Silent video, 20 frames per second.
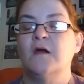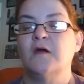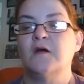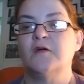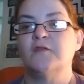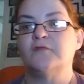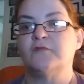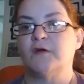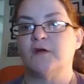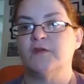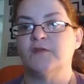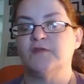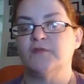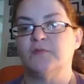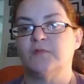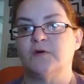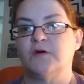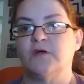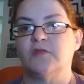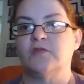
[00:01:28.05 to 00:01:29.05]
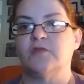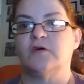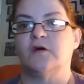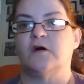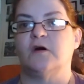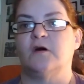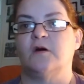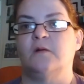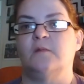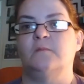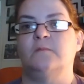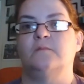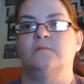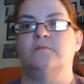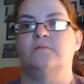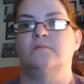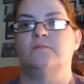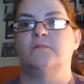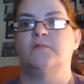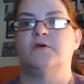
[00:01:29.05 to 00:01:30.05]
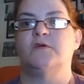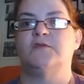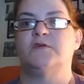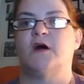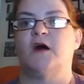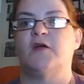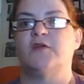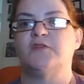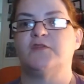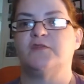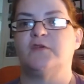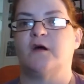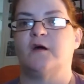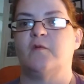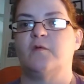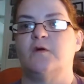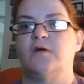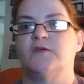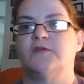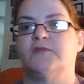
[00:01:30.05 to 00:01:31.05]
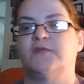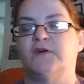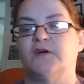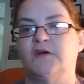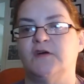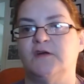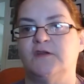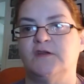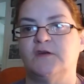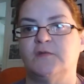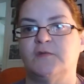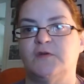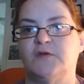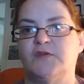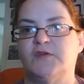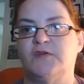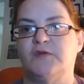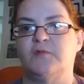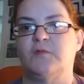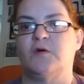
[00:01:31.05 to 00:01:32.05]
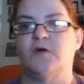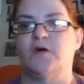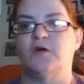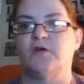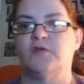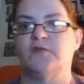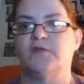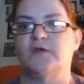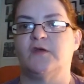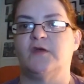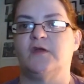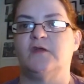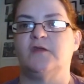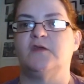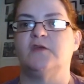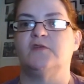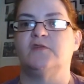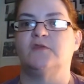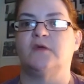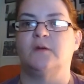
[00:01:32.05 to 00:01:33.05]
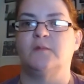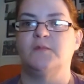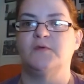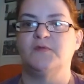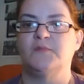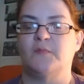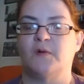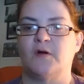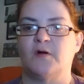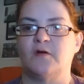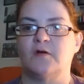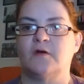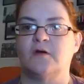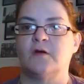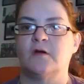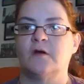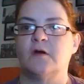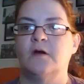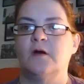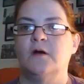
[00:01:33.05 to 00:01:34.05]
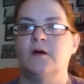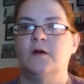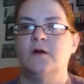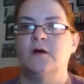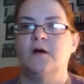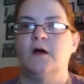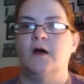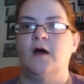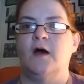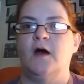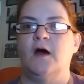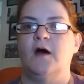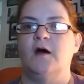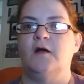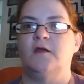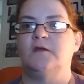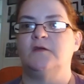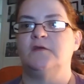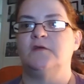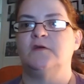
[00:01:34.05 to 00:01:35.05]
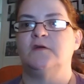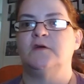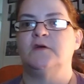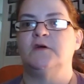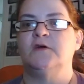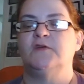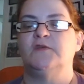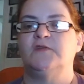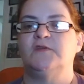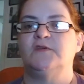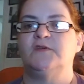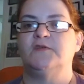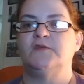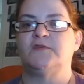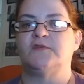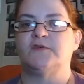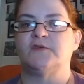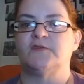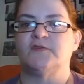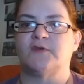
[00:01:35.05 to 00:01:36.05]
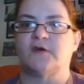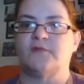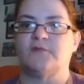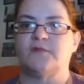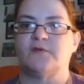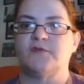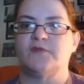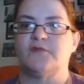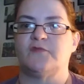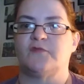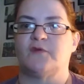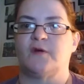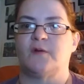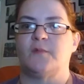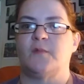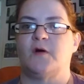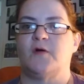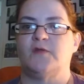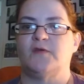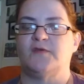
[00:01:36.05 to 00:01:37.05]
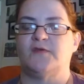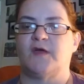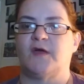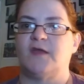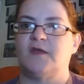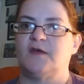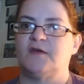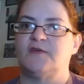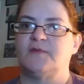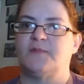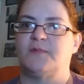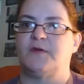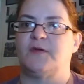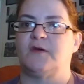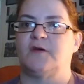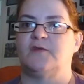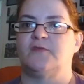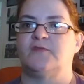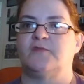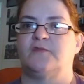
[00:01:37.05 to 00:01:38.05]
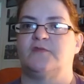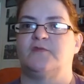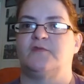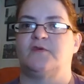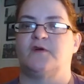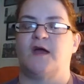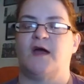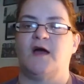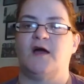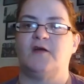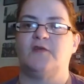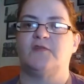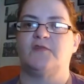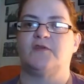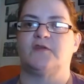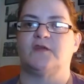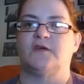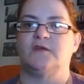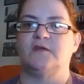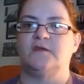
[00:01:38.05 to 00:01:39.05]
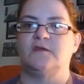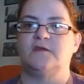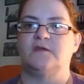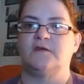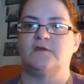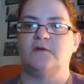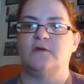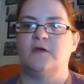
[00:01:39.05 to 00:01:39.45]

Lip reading: good friends with the doctor that works at the clinic where she works, and his name is Mark. And she still suffers from all these headaches because of her accident.